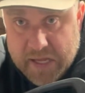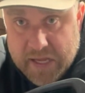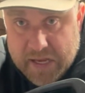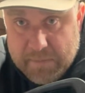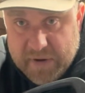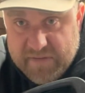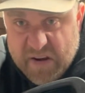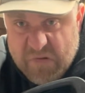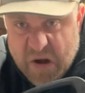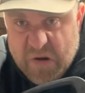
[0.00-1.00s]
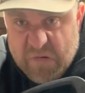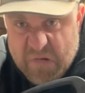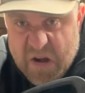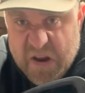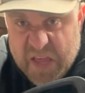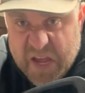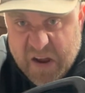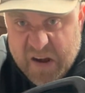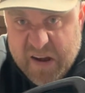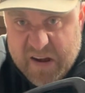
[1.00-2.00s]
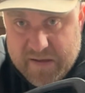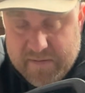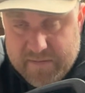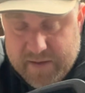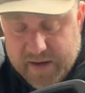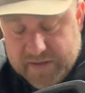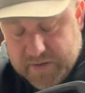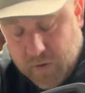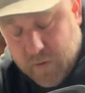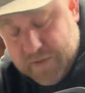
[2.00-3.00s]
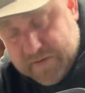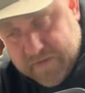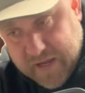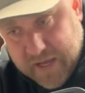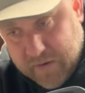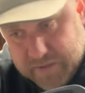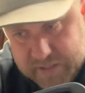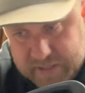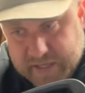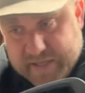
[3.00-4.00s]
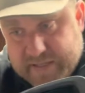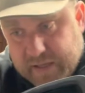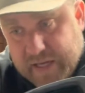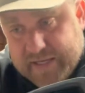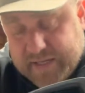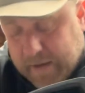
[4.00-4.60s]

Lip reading: but if I run it really hard and it's cold as fuck out, they still ice up.